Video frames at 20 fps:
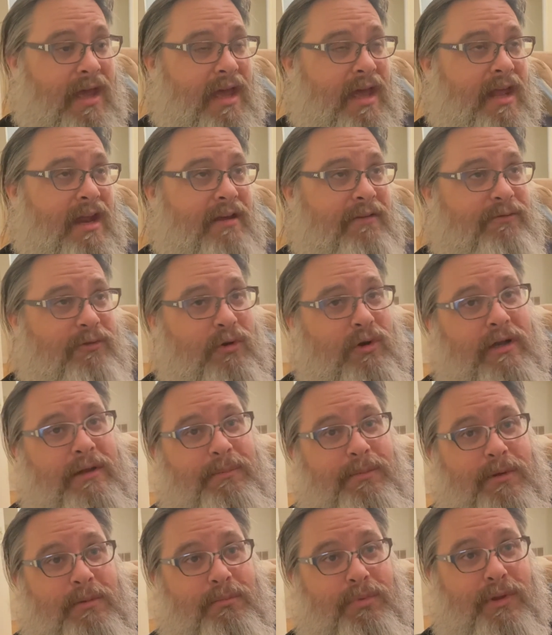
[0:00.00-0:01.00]
And I've already
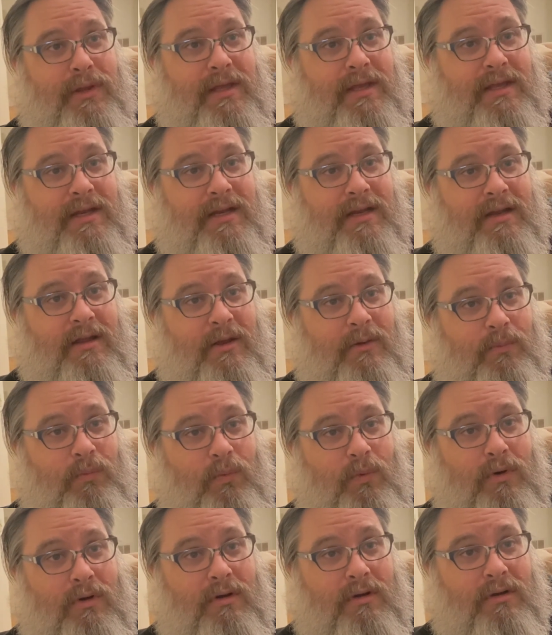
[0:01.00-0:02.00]
been playing it at
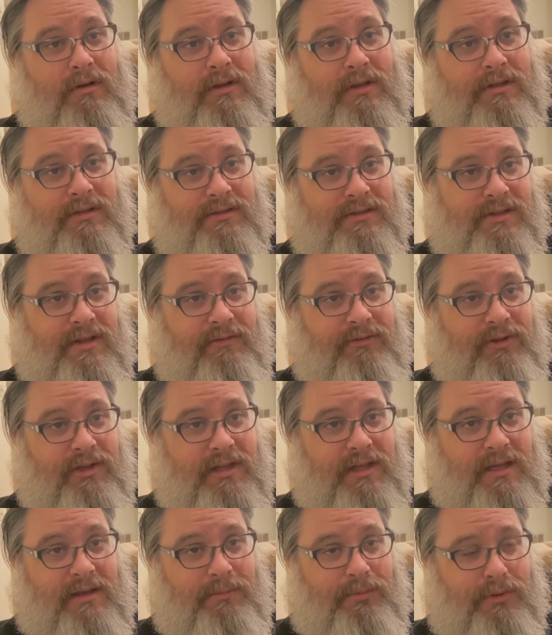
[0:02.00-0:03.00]
work and stuff like
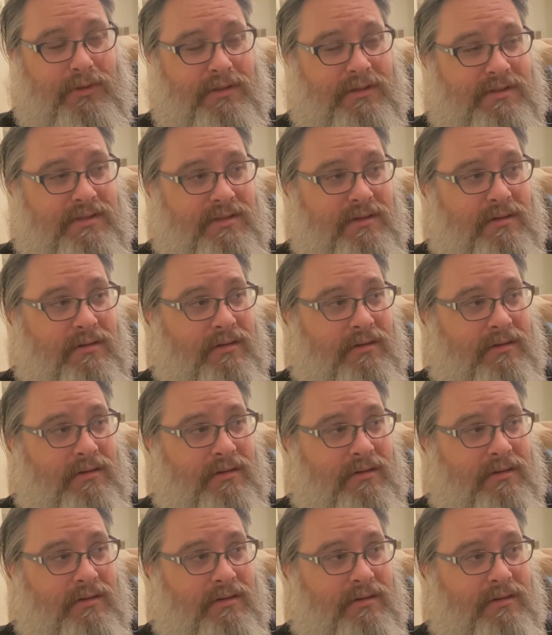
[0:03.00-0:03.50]
that because,